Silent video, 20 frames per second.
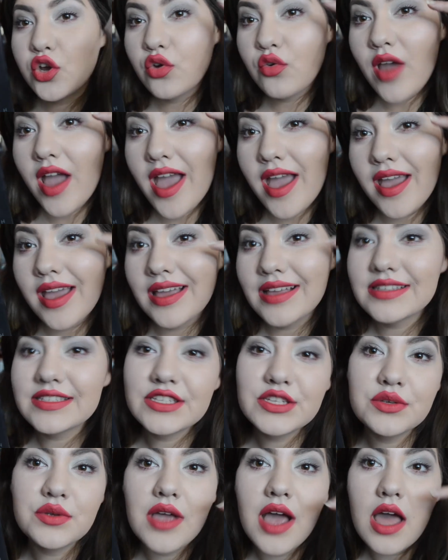Gray
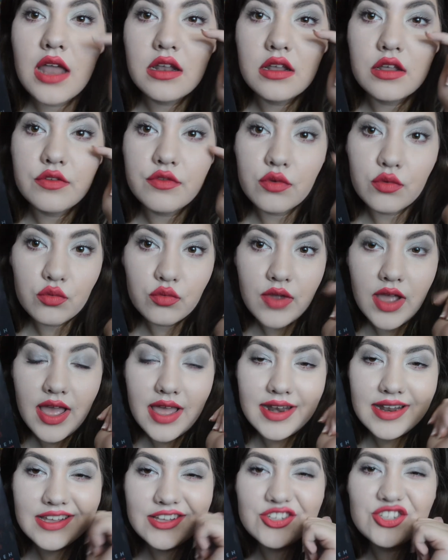to kind of
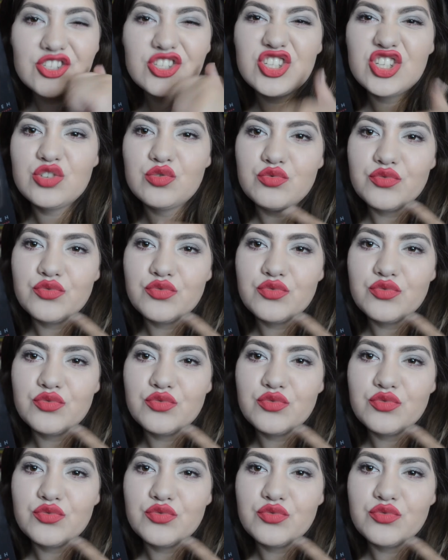reddish to